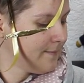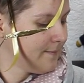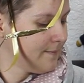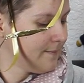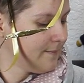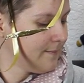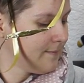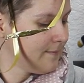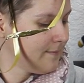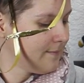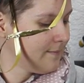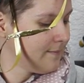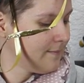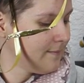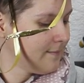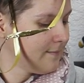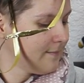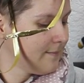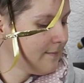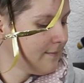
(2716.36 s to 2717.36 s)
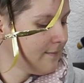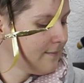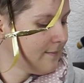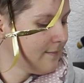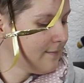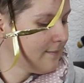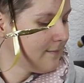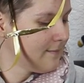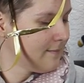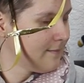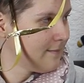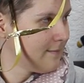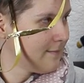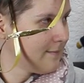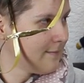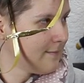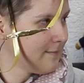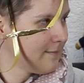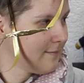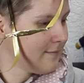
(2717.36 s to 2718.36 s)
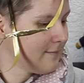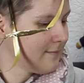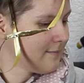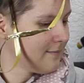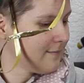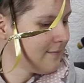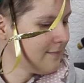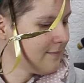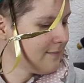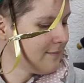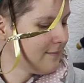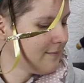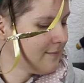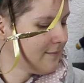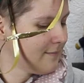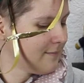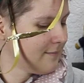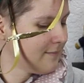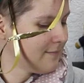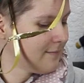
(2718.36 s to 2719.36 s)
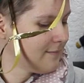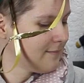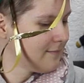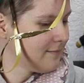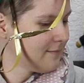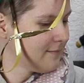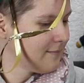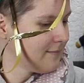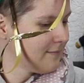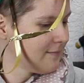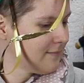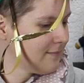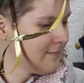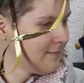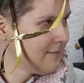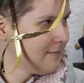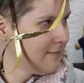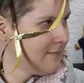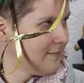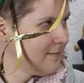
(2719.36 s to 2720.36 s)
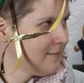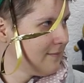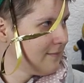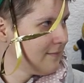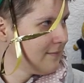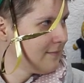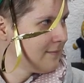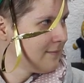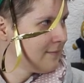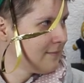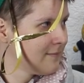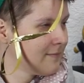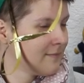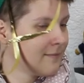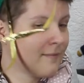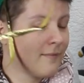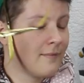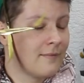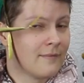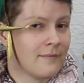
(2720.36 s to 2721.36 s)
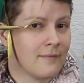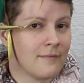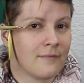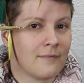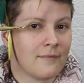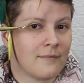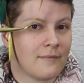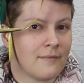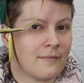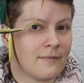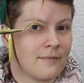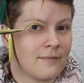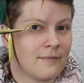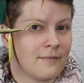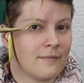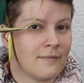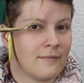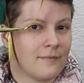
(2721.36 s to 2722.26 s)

(silent)